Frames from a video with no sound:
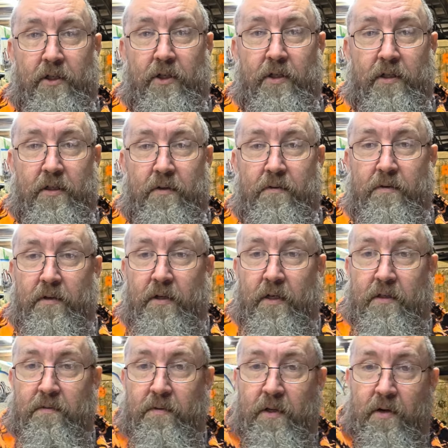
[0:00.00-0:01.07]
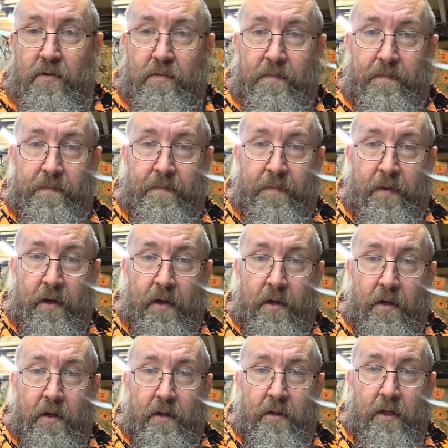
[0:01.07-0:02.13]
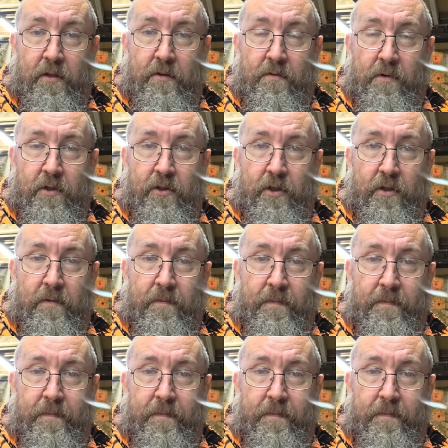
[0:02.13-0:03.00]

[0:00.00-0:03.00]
shall see you in the next video. Thanks for watching.